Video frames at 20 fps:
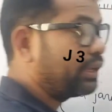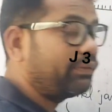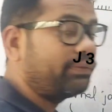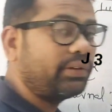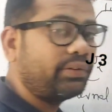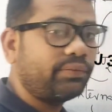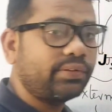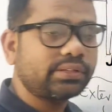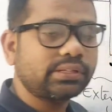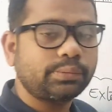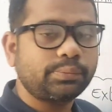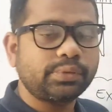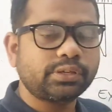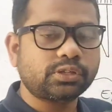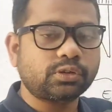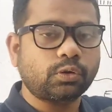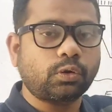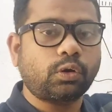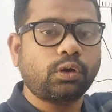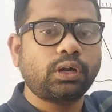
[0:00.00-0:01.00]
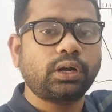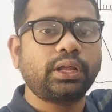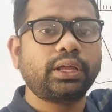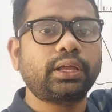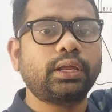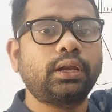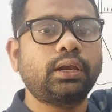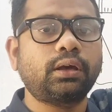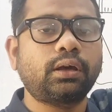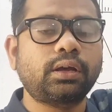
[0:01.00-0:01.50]
of given vessel means not
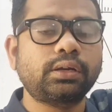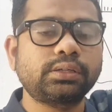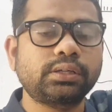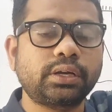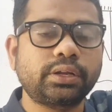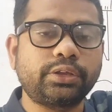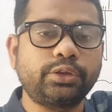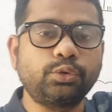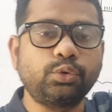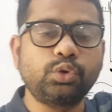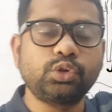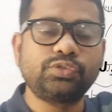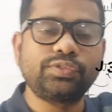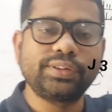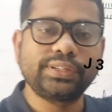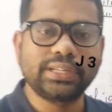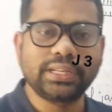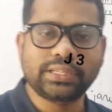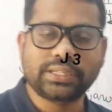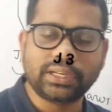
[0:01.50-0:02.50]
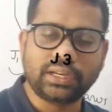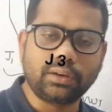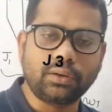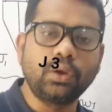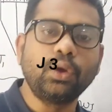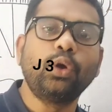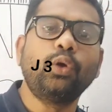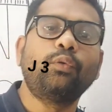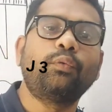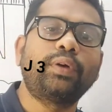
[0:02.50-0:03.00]
like a large or huge vessel.
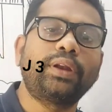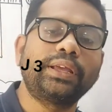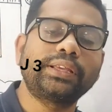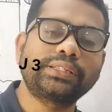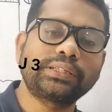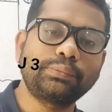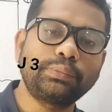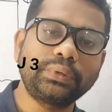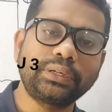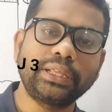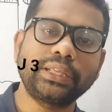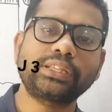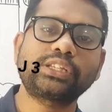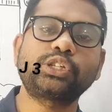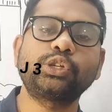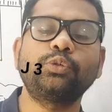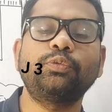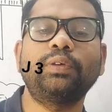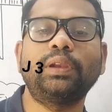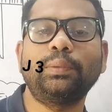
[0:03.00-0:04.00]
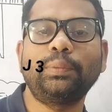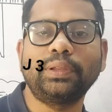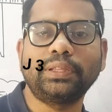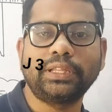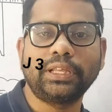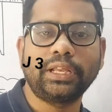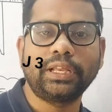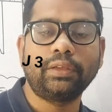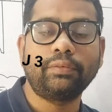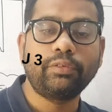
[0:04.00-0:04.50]
For example, test tube will be
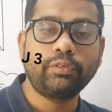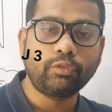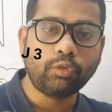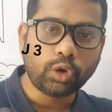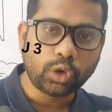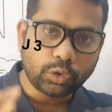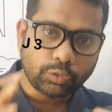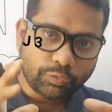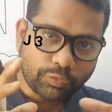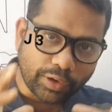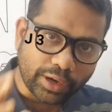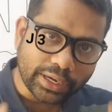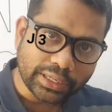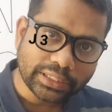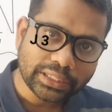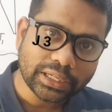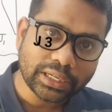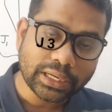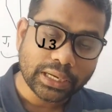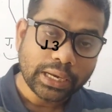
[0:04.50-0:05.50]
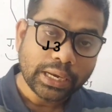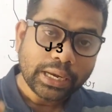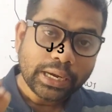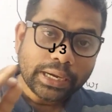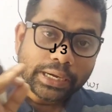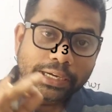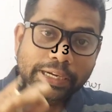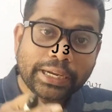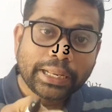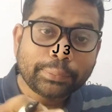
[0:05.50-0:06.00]
there. If you want to find the
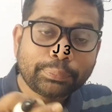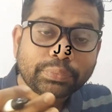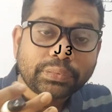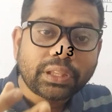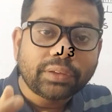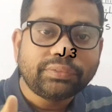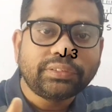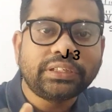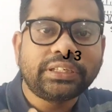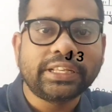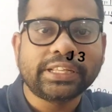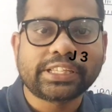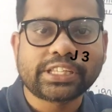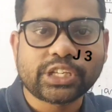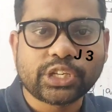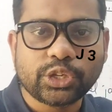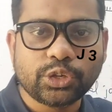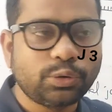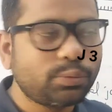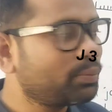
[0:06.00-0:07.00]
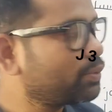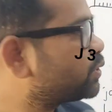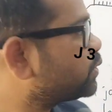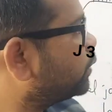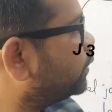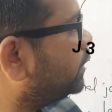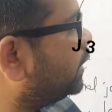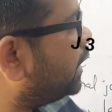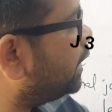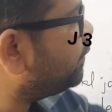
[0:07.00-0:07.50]
depth of the test tube,
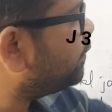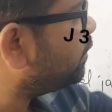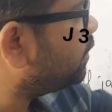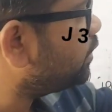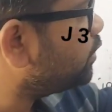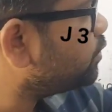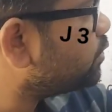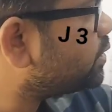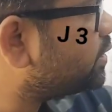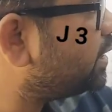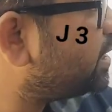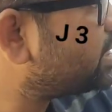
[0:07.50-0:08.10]
so there we will use